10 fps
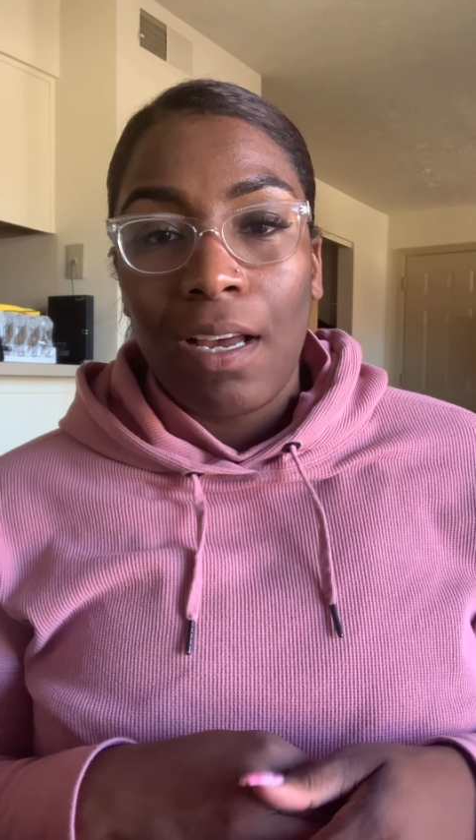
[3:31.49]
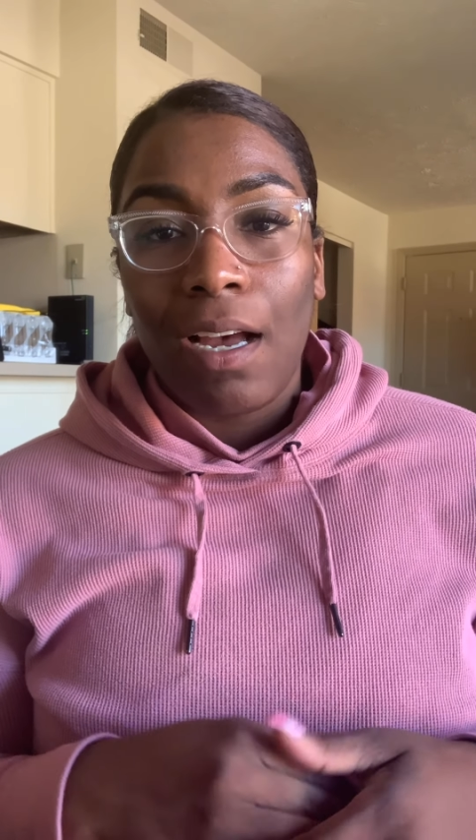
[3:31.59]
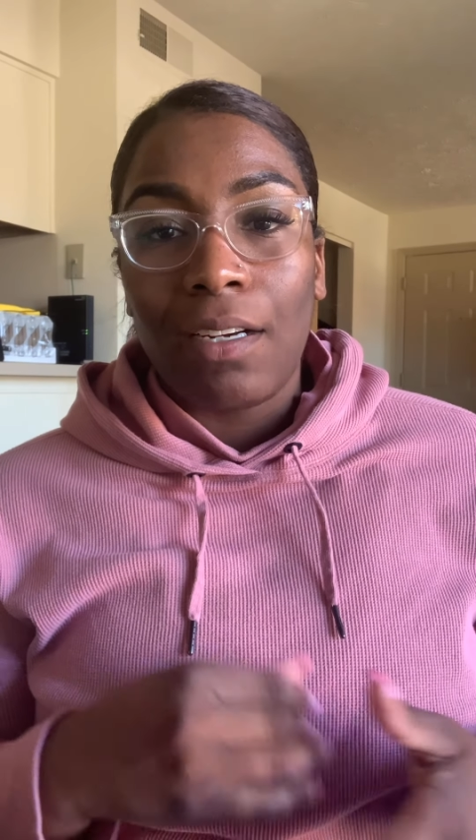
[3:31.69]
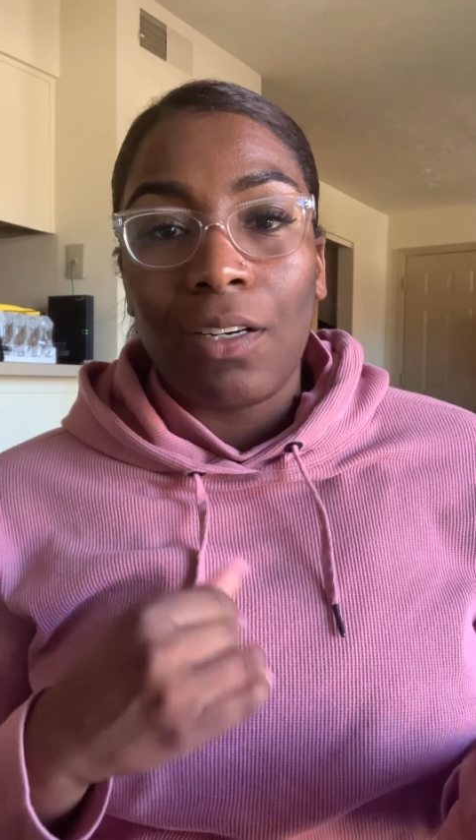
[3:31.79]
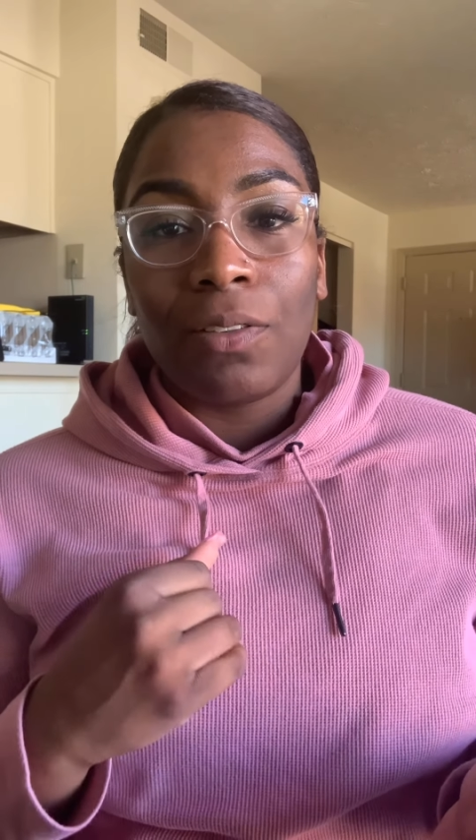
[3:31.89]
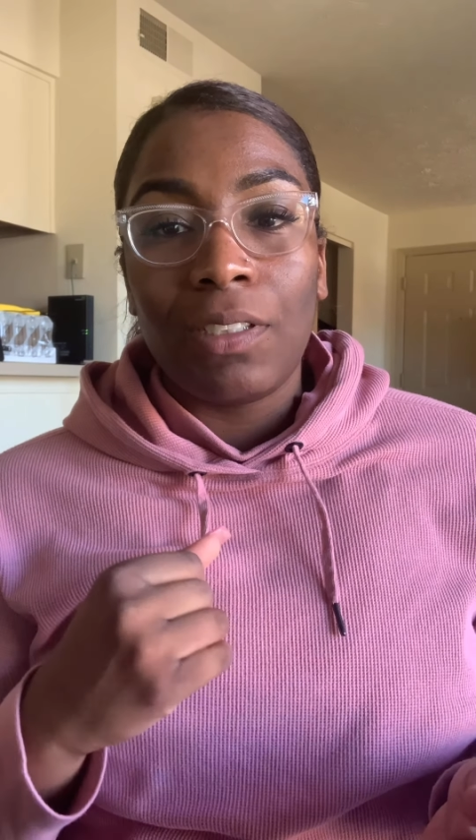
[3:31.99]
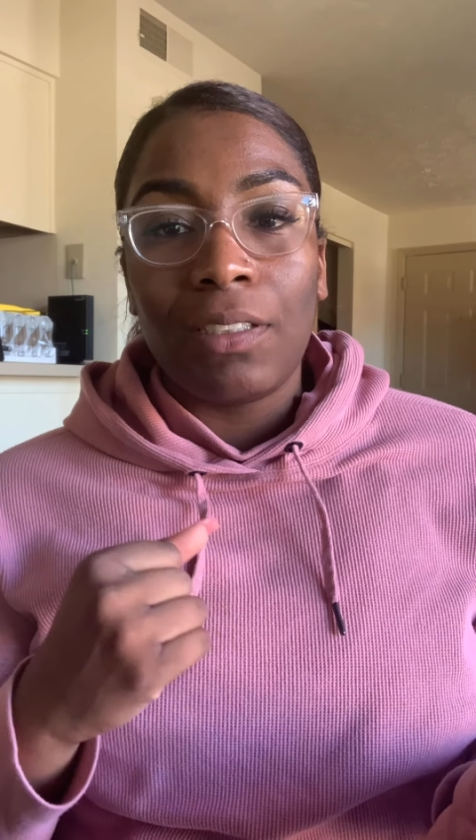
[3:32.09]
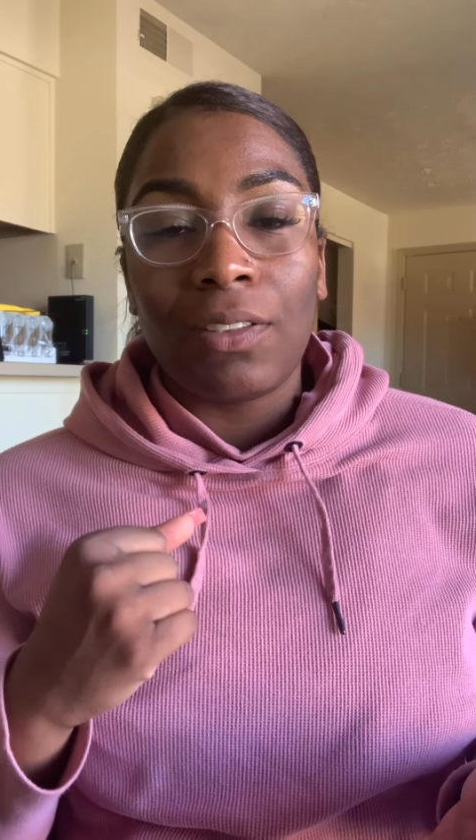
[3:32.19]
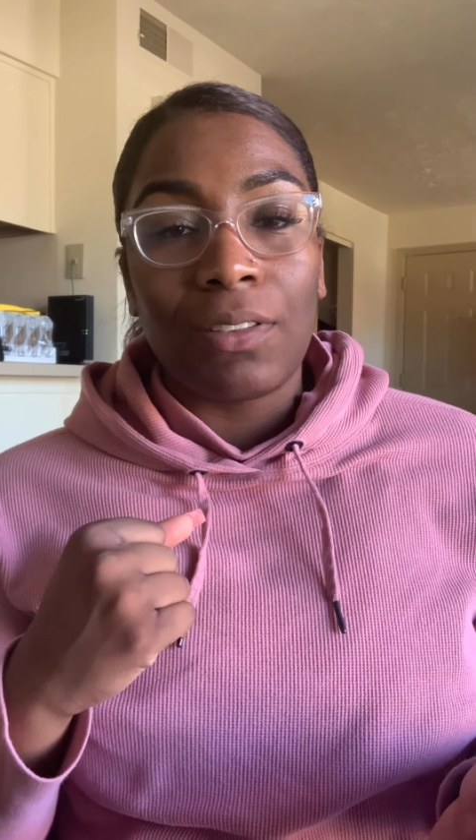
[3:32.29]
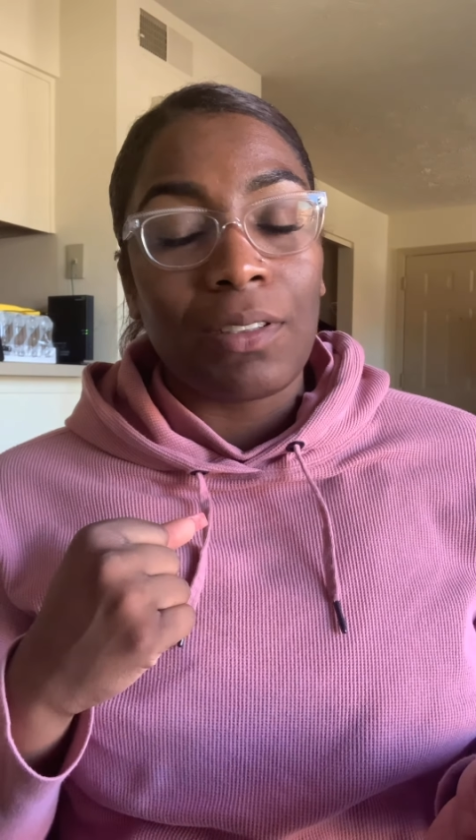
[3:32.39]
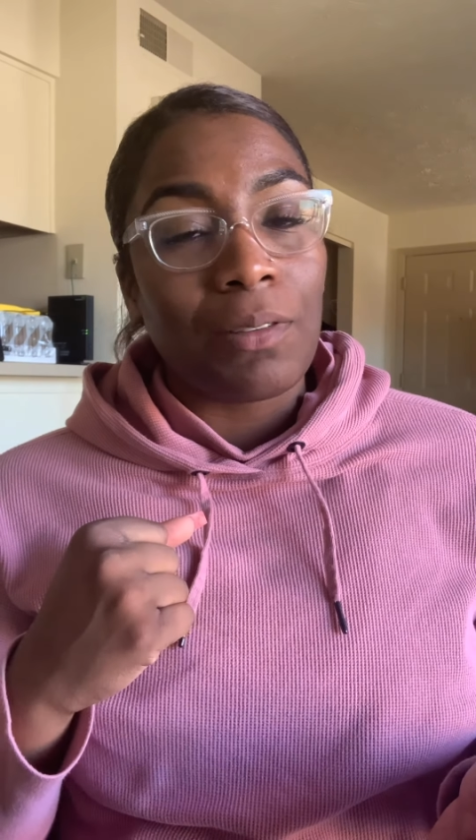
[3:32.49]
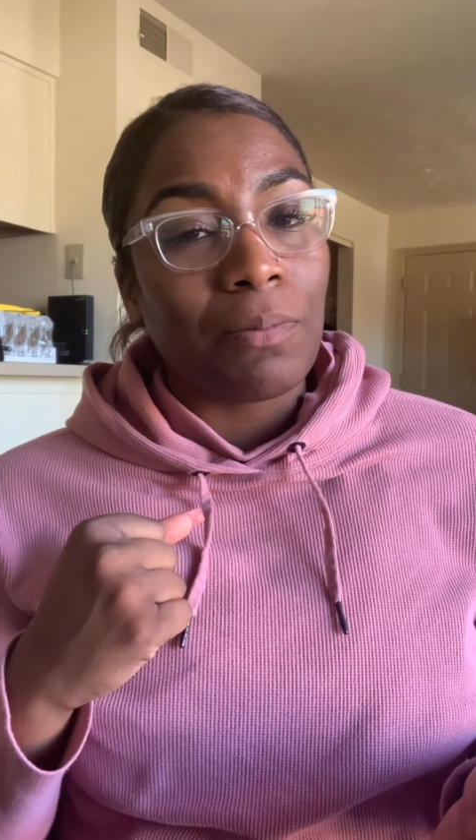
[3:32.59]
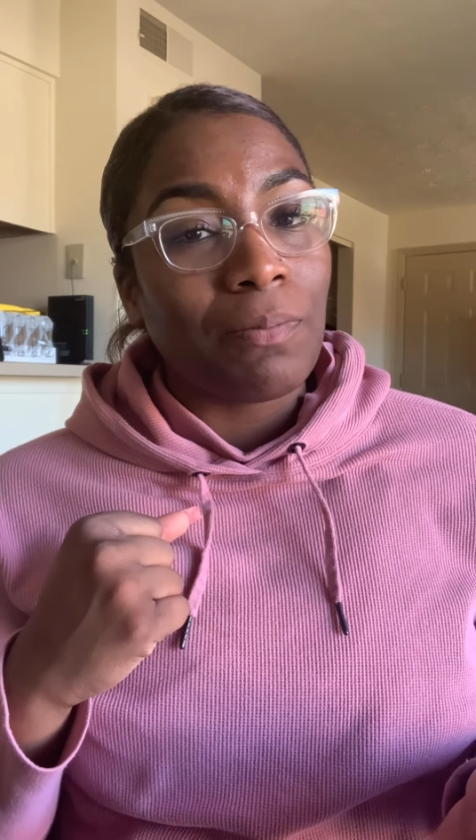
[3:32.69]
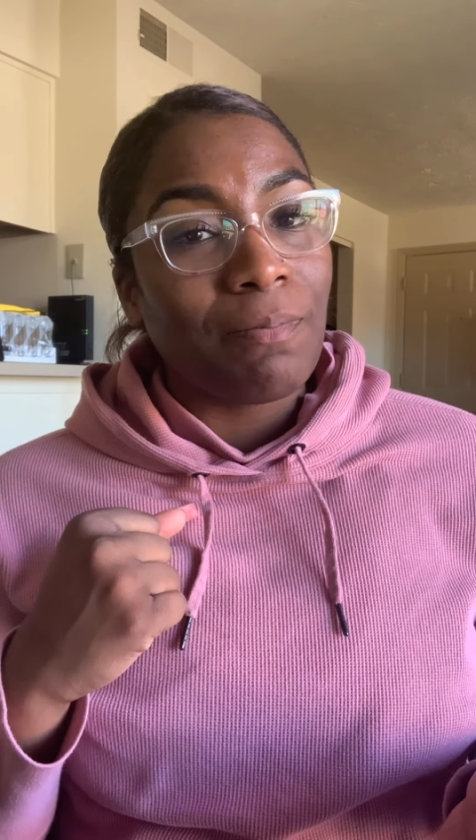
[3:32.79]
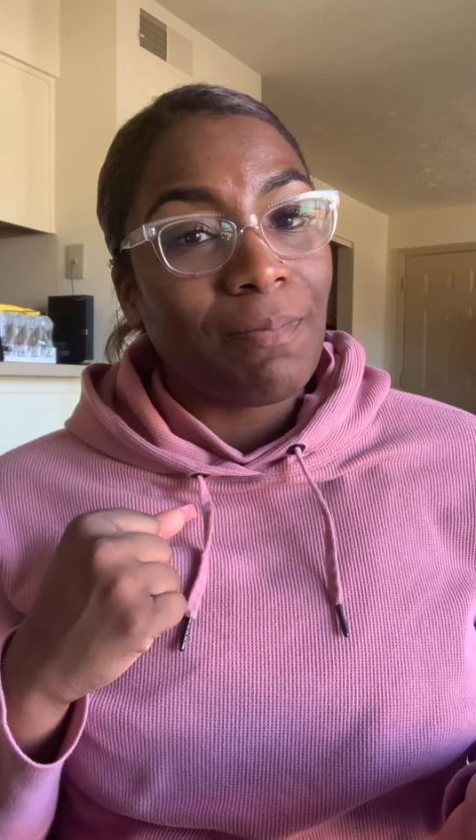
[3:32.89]
I know these are
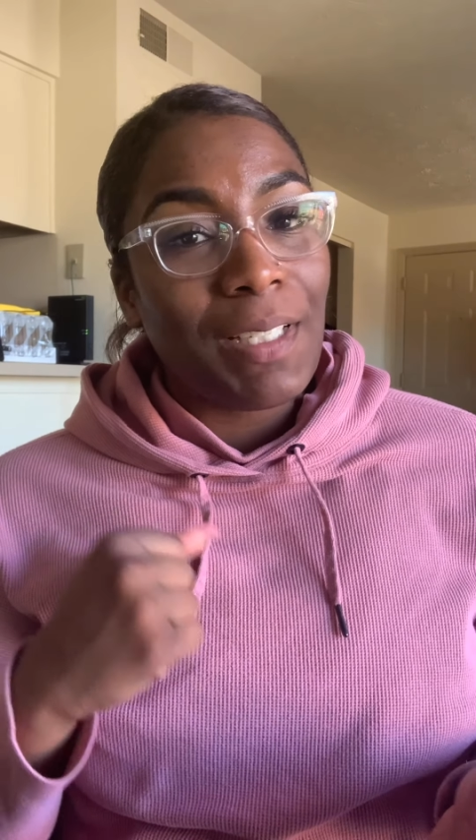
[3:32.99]
some